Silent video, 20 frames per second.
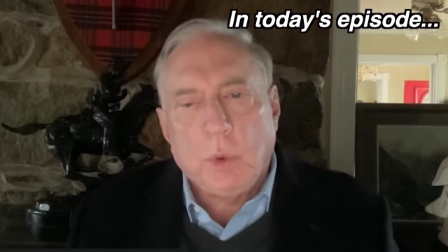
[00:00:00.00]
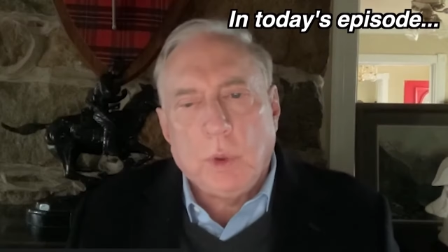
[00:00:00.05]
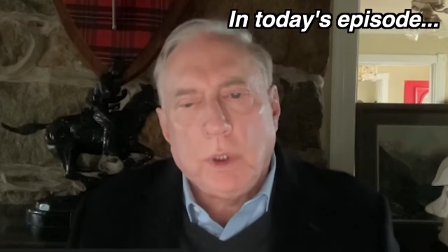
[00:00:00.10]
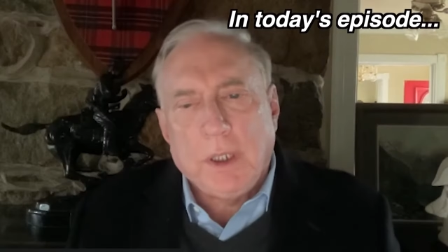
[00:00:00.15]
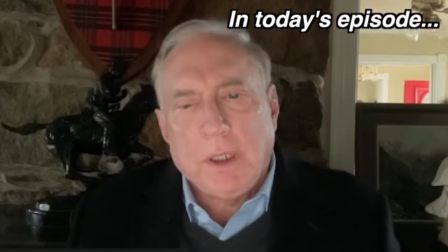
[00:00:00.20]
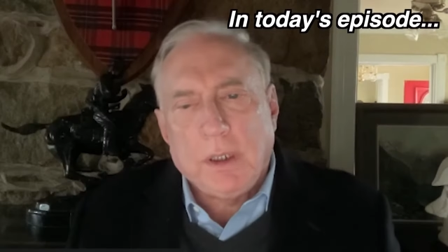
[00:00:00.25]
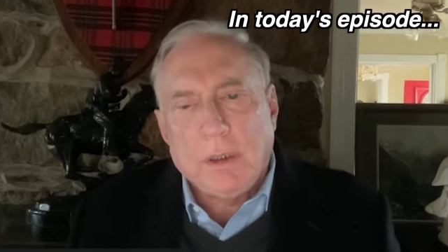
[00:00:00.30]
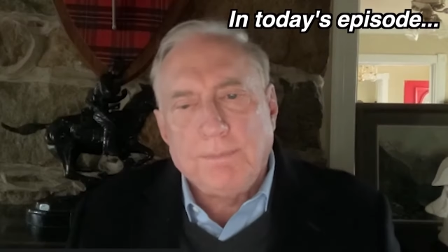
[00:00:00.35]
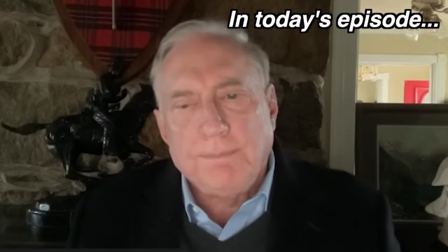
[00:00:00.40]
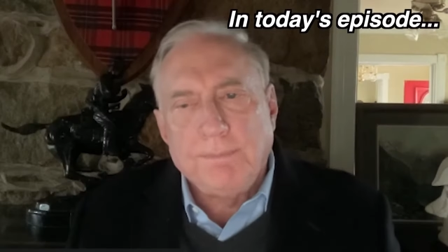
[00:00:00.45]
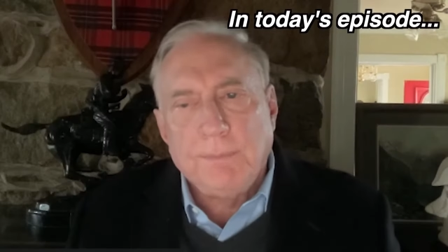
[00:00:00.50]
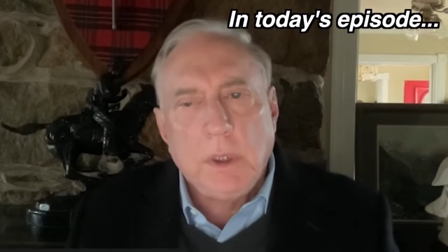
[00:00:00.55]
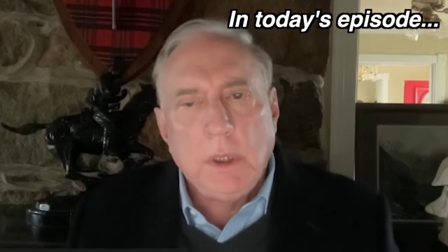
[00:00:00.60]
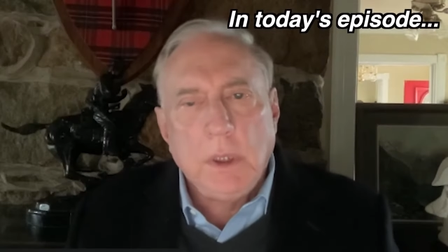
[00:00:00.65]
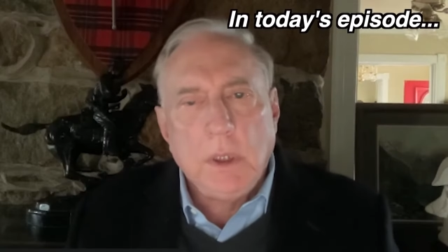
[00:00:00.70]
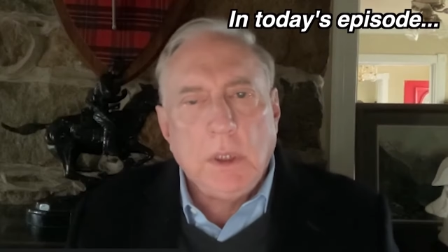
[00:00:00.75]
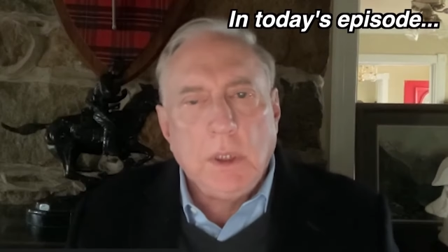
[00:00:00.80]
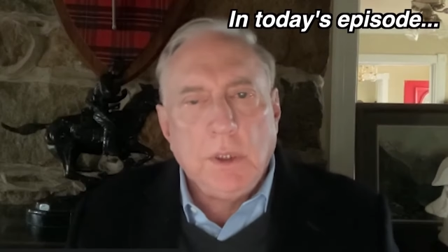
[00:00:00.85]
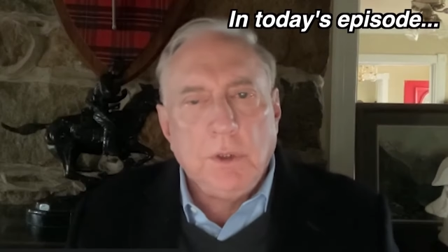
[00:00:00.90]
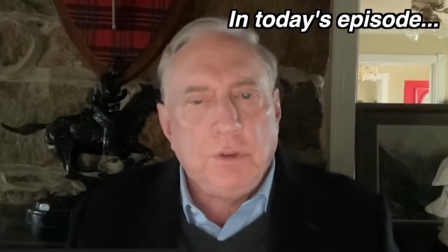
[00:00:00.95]
where
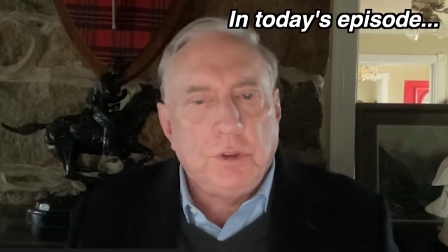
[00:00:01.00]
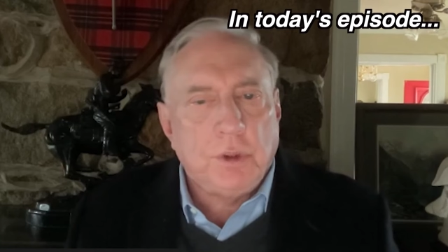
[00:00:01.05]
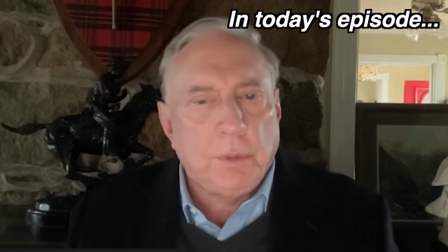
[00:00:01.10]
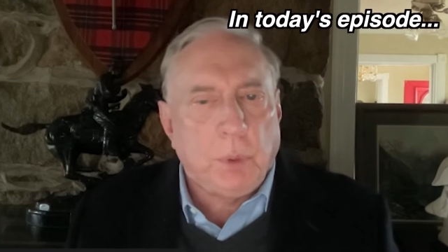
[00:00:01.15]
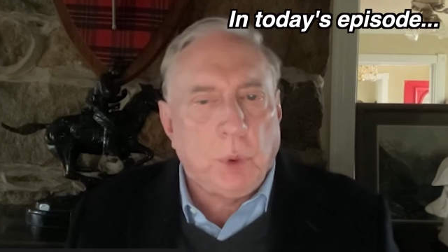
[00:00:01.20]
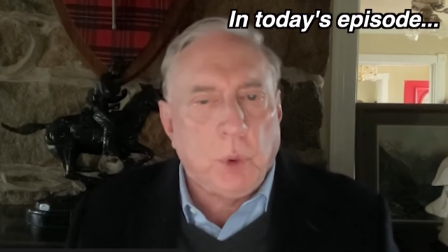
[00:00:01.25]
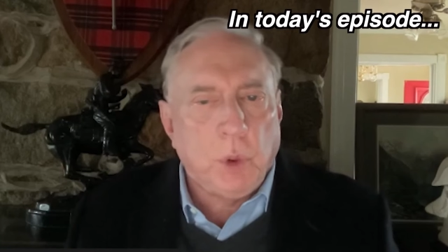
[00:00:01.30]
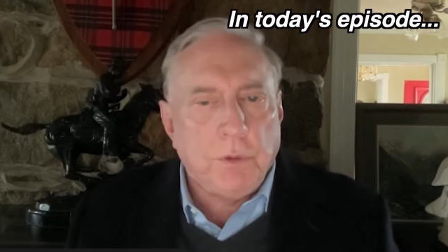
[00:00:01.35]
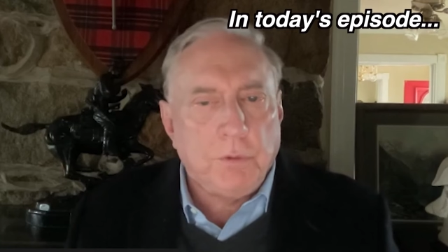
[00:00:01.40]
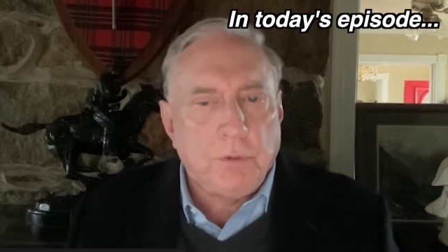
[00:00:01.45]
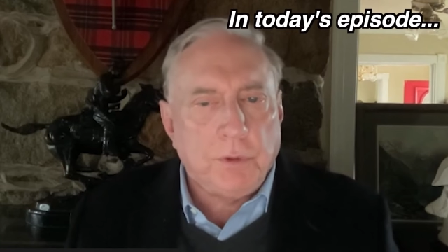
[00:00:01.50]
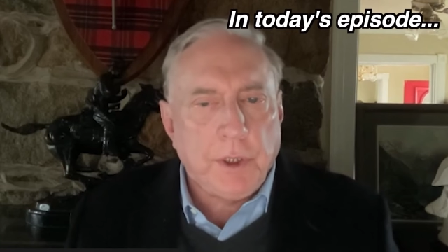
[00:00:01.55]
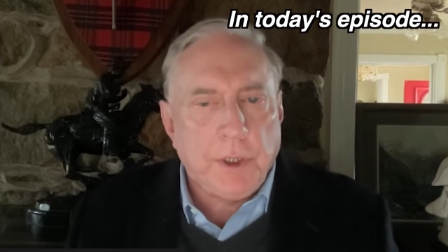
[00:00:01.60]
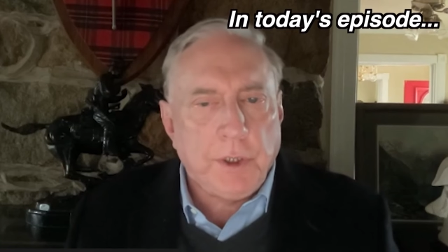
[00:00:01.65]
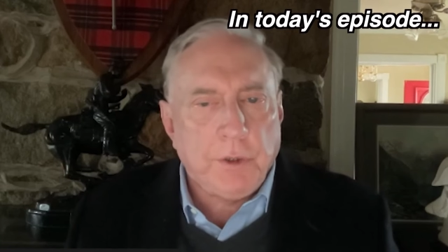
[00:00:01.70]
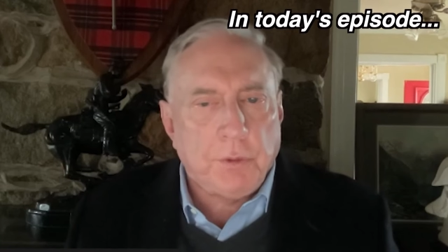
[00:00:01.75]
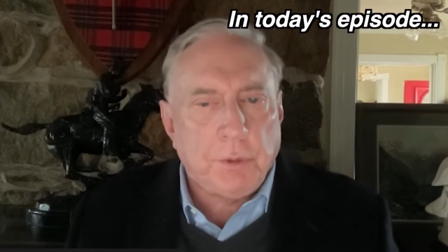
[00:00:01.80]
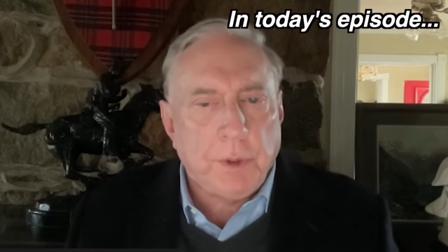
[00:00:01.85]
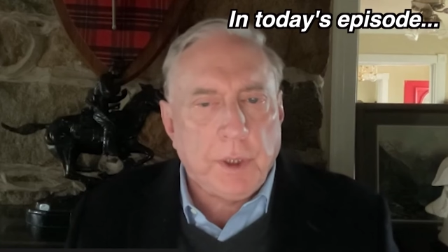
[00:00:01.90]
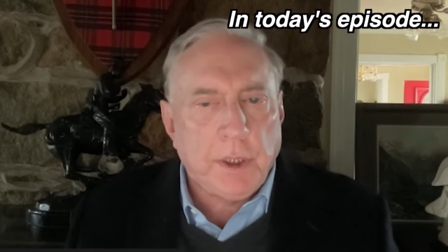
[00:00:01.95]
support for the
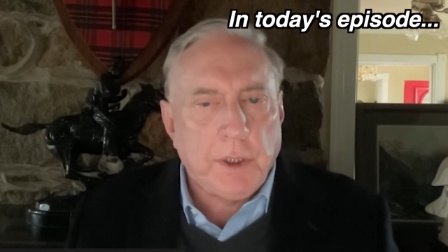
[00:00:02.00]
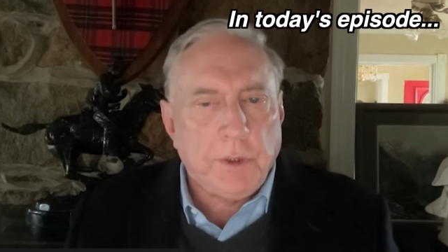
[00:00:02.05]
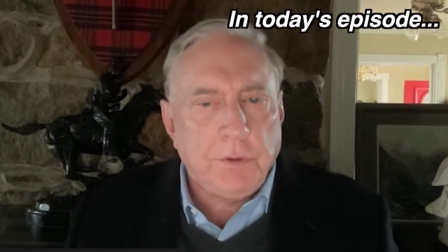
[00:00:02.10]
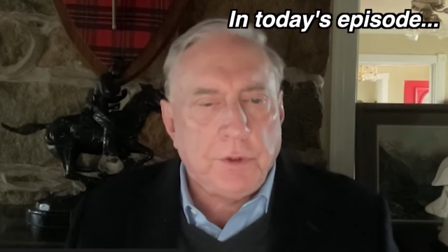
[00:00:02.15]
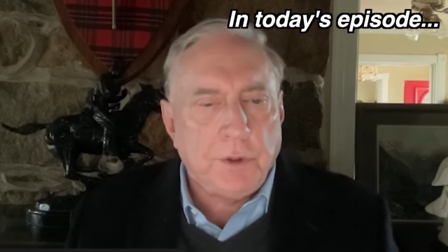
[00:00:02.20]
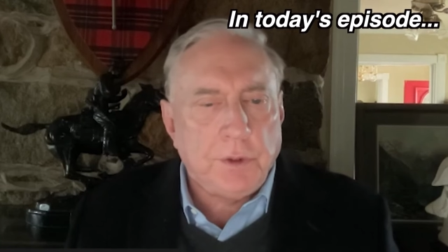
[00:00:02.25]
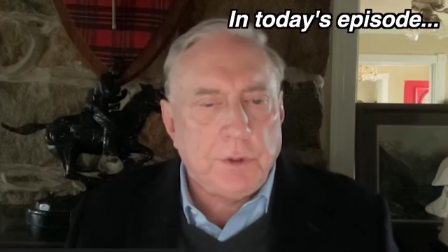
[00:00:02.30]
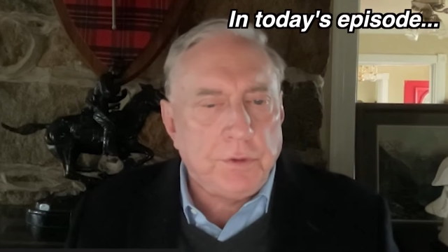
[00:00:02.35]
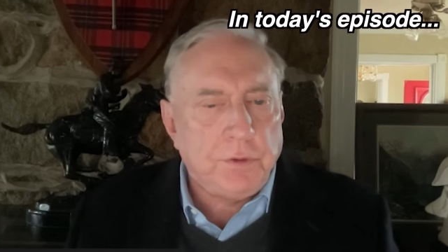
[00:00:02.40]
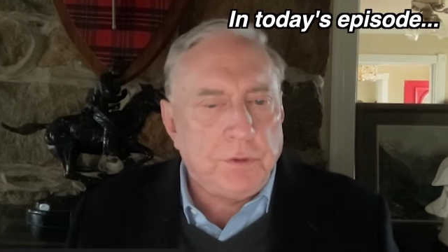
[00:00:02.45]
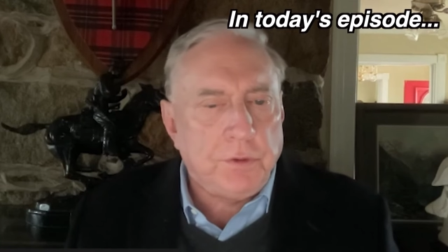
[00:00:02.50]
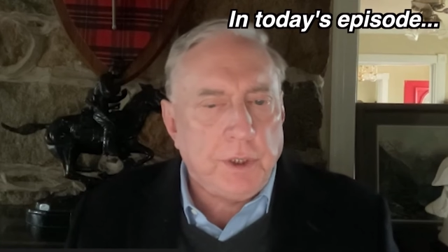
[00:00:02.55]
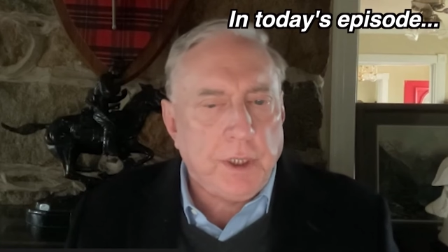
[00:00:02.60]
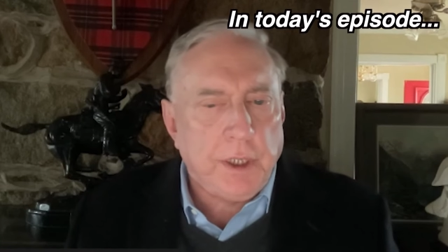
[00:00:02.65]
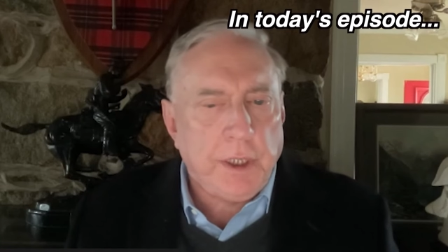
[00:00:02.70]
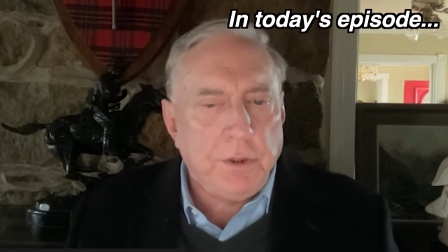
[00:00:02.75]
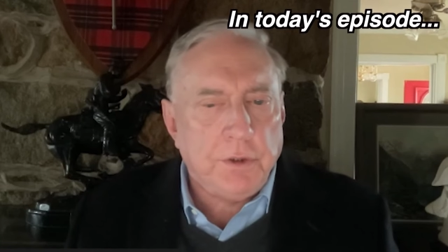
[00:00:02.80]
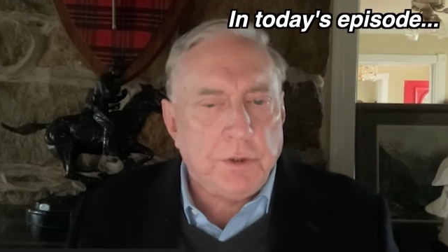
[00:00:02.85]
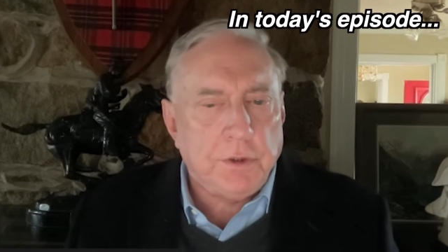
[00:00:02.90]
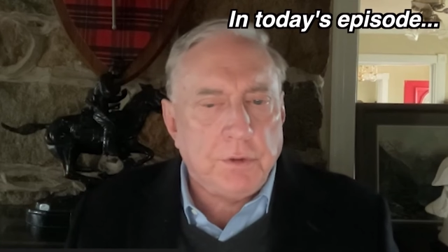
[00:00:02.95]
Israelis at this
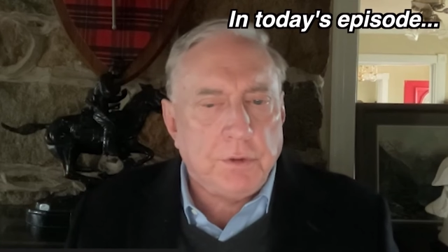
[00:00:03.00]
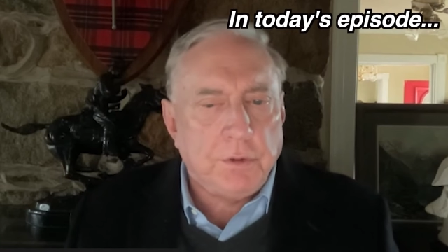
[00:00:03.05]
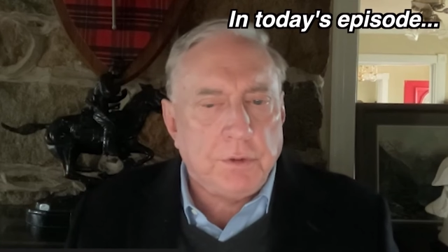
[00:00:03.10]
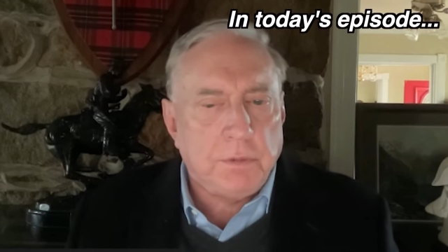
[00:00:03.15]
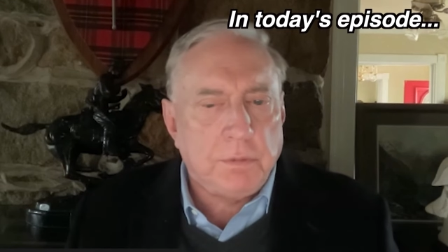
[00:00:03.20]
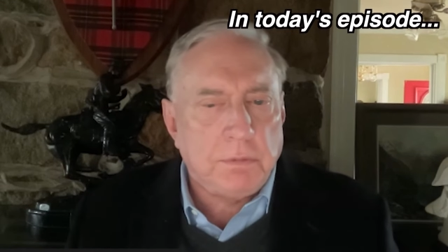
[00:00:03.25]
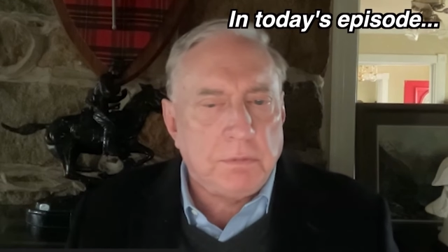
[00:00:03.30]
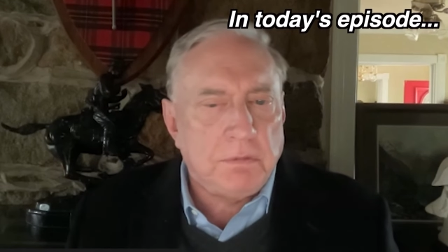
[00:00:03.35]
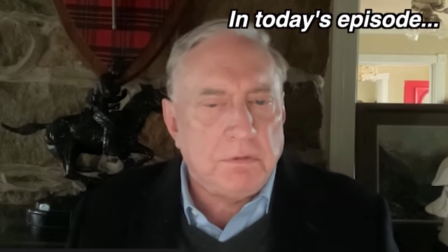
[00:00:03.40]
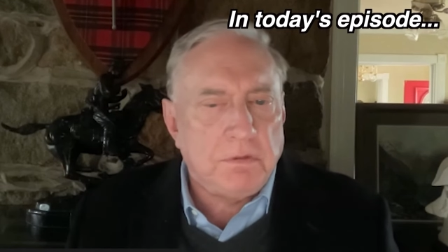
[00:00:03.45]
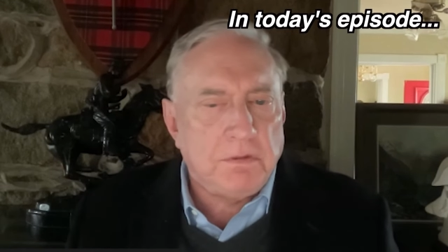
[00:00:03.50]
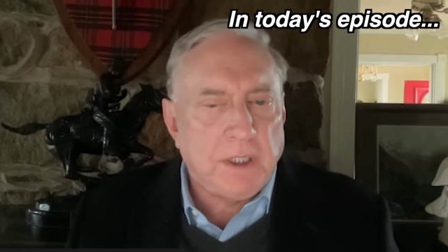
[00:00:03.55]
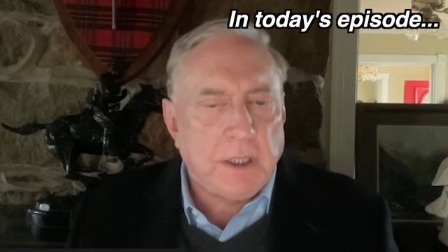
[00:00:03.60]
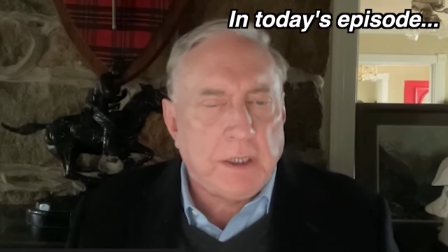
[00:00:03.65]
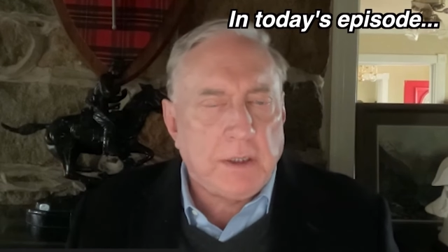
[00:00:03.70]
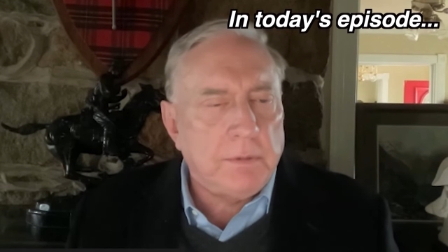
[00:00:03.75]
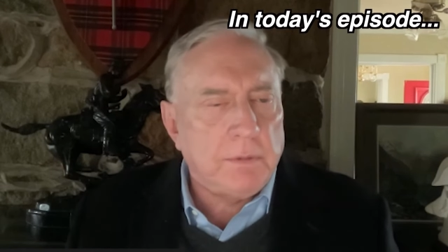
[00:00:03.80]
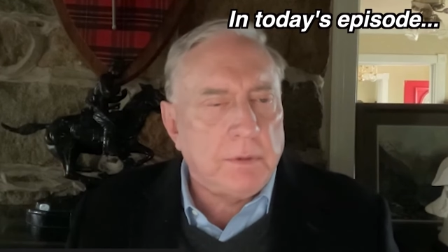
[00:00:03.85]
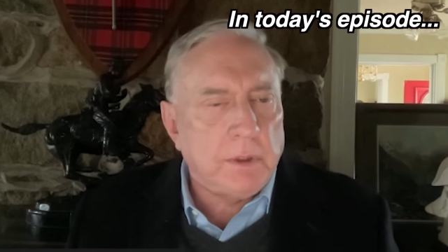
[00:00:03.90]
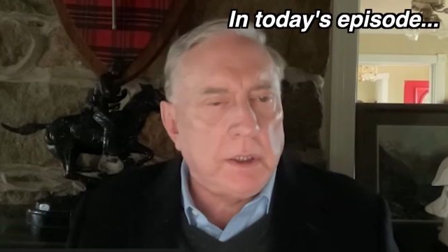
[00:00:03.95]
stage is
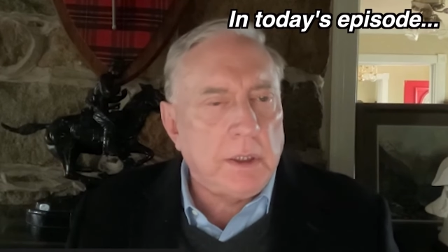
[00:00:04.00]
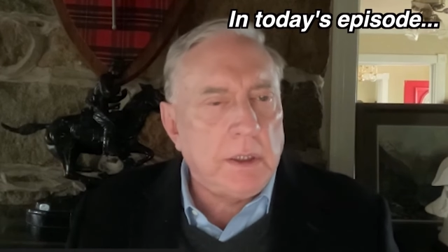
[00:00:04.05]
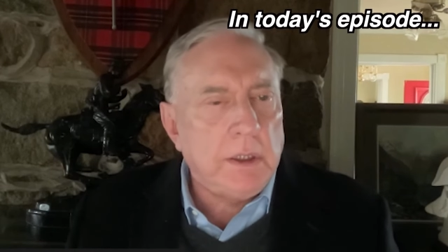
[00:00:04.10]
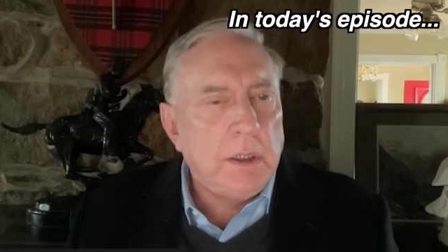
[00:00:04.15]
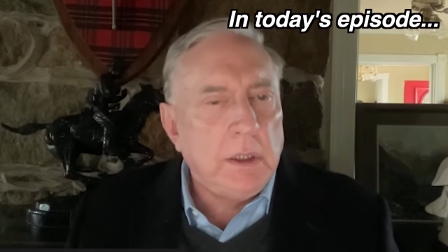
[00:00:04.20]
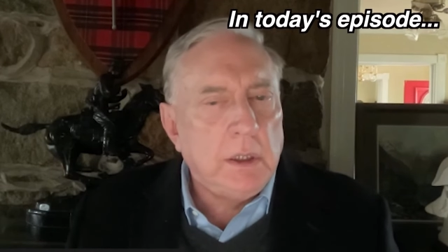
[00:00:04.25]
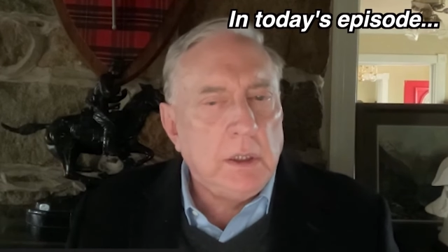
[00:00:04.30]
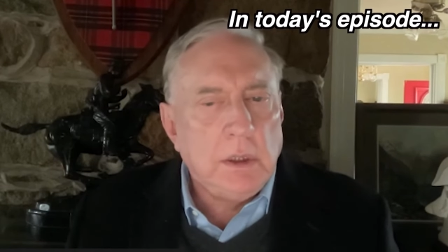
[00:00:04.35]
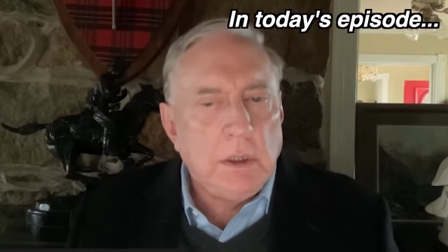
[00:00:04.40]
effectively